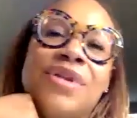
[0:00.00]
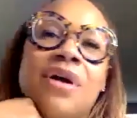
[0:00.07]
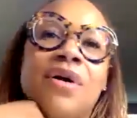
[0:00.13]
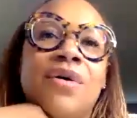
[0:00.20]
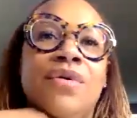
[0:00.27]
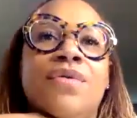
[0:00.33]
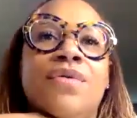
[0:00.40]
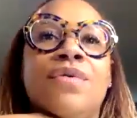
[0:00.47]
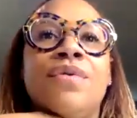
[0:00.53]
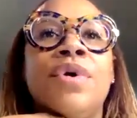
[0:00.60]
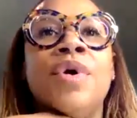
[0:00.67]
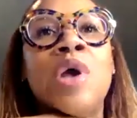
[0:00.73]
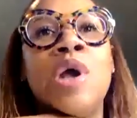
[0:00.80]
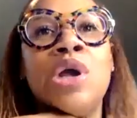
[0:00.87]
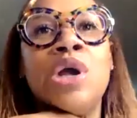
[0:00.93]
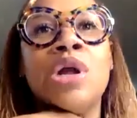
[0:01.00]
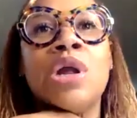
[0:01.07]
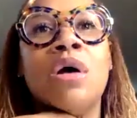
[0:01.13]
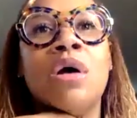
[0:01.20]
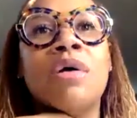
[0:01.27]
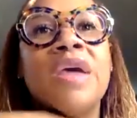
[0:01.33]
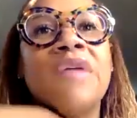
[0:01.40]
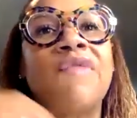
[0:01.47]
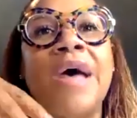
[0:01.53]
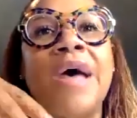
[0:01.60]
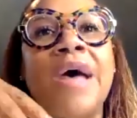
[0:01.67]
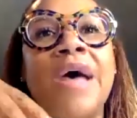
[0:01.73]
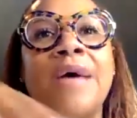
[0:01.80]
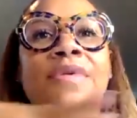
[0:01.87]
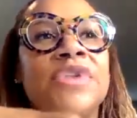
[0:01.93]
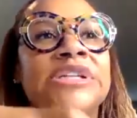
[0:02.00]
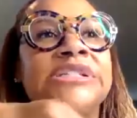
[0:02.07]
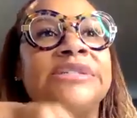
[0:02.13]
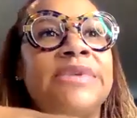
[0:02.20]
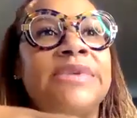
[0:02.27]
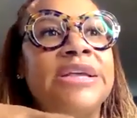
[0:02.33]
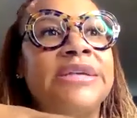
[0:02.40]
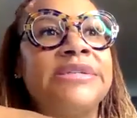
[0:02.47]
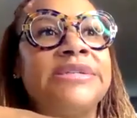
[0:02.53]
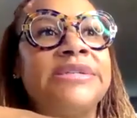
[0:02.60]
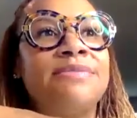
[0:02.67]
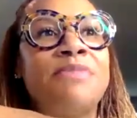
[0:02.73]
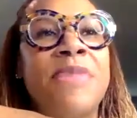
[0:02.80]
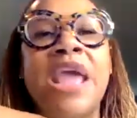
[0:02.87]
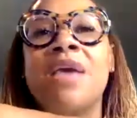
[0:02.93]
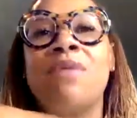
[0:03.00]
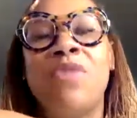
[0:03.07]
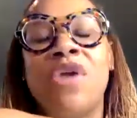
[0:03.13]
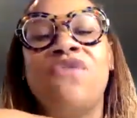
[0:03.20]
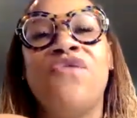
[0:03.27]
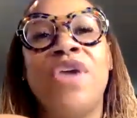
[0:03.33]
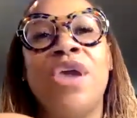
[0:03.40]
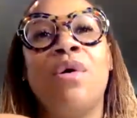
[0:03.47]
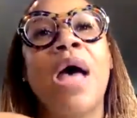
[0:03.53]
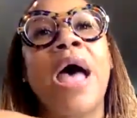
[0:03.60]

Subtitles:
know, if this is making me feel